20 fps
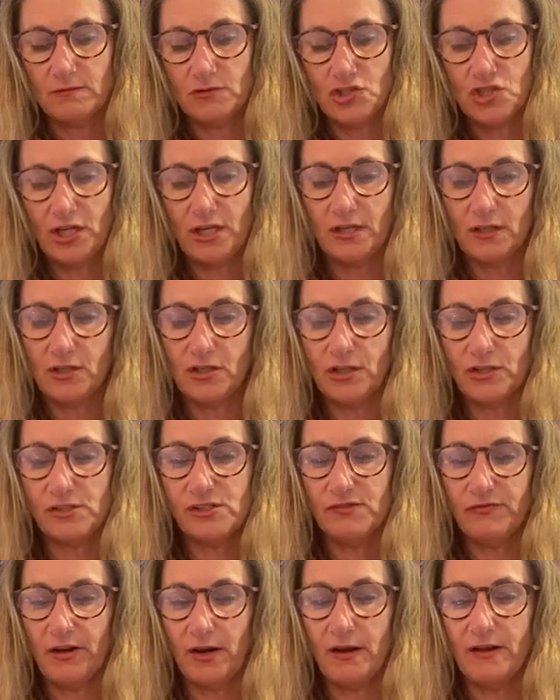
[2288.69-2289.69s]
Chicken
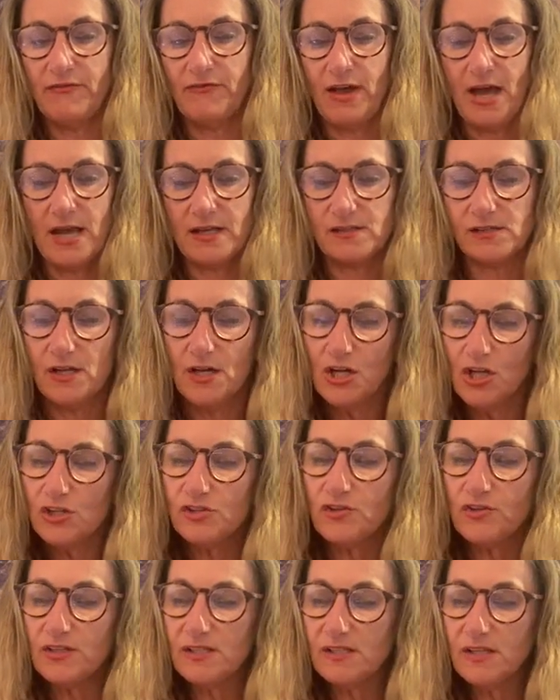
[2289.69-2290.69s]
cooks very fast.
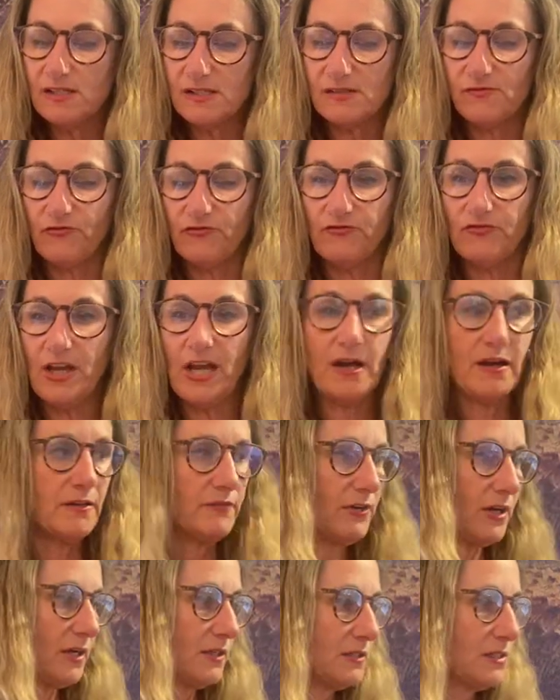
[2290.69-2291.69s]
So this is very
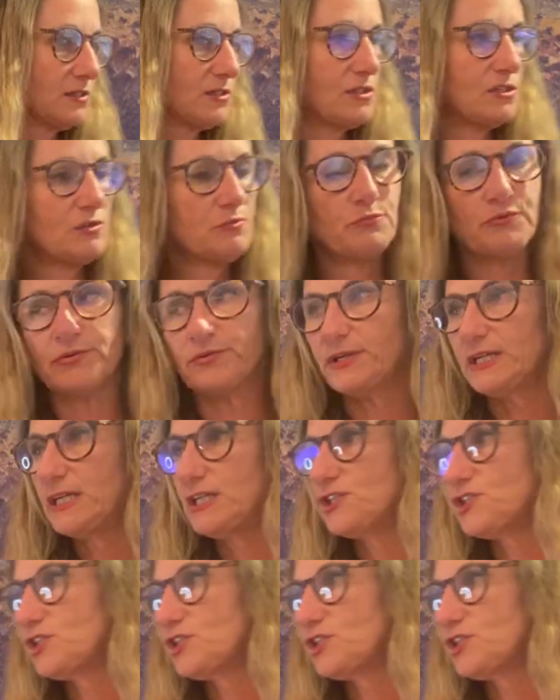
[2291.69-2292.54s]
very this is pretty